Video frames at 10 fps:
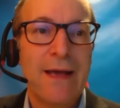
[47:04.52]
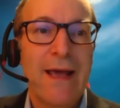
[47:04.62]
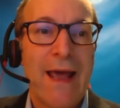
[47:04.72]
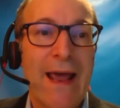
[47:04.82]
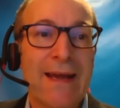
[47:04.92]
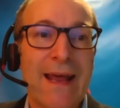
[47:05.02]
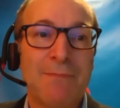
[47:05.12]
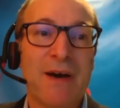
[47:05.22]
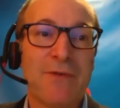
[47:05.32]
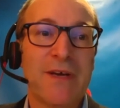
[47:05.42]
And
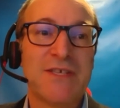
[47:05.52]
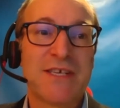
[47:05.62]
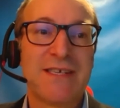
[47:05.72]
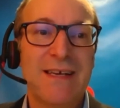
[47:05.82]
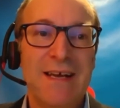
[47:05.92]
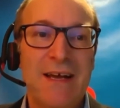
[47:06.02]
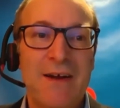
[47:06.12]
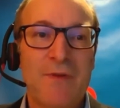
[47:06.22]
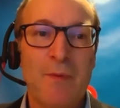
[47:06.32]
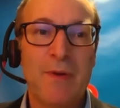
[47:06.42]
by the way, just
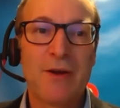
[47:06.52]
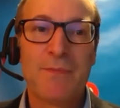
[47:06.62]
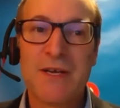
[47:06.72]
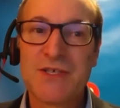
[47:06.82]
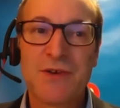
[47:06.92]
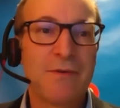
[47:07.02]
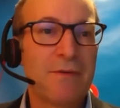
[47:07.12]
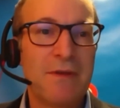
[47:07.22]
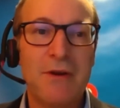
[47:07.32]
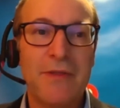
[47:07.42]
from a bigger picture,
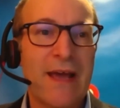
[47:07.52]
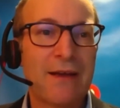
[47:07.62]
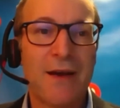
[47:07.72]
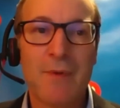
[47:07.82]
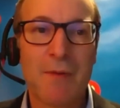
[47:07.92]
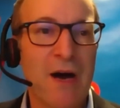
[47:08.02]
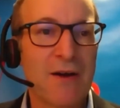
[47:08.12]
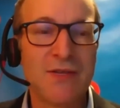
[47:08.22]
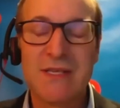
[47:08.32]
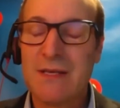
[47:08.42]
the economic
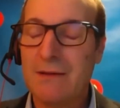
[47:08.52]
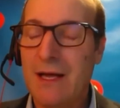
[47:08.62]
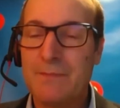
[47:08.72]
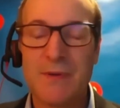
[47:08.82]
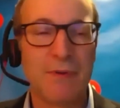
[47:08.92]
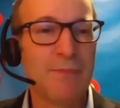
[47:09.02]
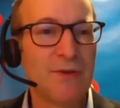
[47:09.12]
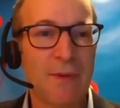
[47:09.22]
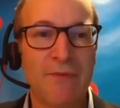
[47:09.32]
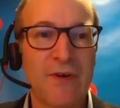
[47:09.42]
models, a lot of people
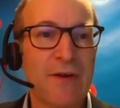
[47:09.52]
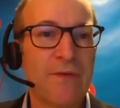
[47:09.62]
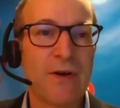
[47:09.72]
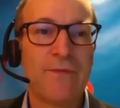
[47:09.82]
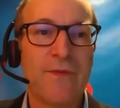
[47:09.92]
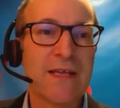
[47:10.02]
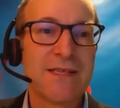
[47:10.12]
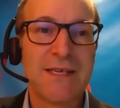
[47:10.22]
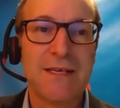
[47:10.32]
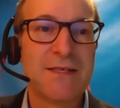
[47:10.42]
built up very, very
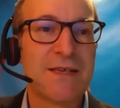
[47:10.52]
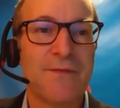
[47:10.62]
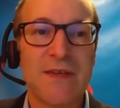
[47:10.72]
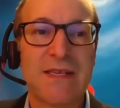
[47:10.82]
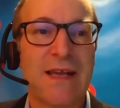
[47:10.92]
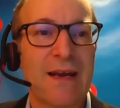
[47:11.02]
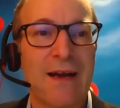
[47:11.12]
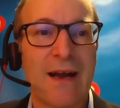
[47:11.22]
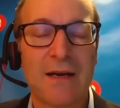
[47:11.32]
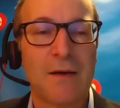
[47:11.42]
fancy, sophisticated
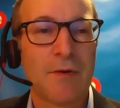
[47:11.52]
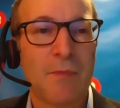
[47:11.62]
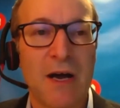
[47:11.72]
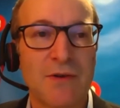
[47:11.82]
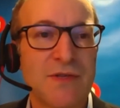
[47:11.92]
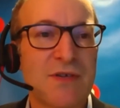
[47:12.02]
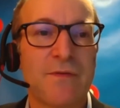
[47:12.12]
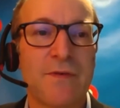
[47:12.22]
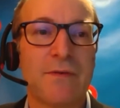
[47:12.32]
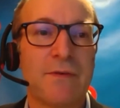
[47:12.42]
economic models
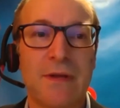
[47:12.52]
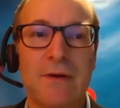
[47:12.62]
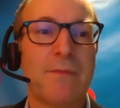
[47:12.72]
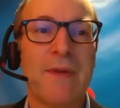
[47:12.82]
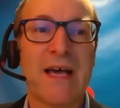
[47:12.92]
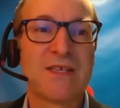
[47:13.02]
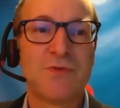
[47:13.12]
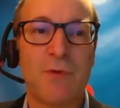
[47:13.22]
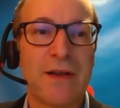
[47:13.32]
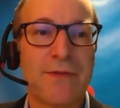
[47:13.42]
over, the past
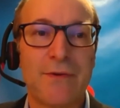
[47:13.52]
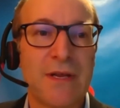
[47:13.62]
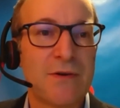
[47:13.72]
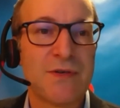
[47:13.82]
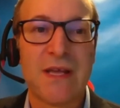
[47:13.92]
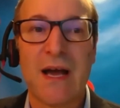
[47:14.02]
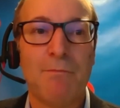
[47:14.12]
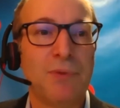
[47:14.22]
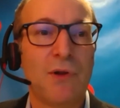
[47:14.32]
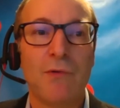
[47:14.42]
20, 30 years. They got
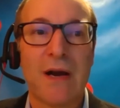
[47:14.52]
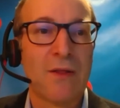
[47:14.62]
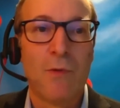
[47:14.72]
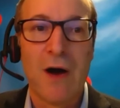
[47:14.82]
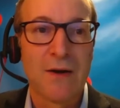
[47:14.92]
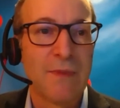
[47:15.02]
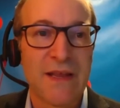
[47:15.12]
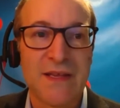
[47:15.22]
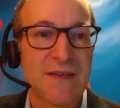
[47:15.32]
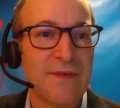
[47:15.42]
blown out of the water by
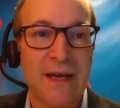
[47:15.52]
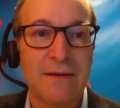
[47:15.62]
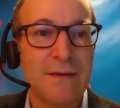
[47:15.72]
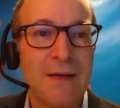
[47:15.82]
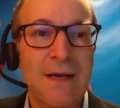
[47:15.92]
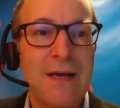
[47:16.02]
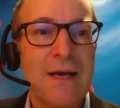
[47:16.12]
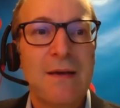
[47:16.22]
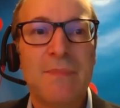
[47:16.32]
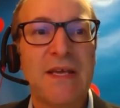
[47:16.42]
this event
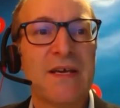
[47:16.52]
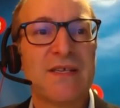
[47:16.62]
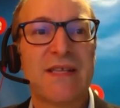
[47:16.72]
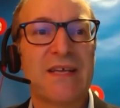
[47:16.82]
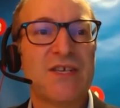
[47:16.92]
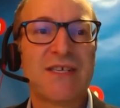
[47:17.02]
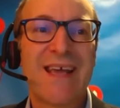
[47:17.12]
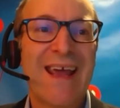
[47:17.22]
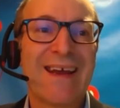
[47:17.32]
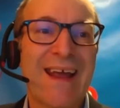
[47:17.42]
because they just
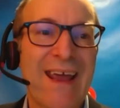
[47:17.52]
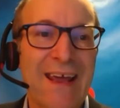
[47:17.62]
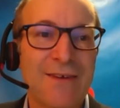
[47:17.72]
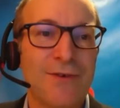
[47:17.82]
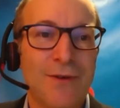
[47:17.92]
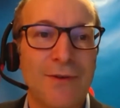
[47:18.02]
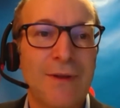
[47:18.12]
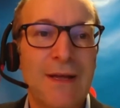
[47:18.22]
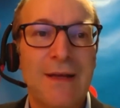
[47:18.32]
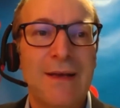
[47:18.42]
can't handle
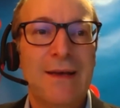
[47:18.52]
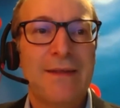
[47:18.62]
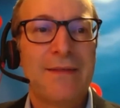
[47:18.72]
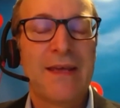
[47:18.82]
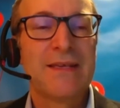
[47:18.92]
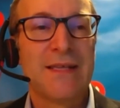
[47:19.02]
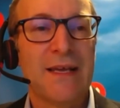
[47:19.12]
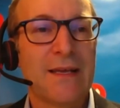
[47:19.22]
things like,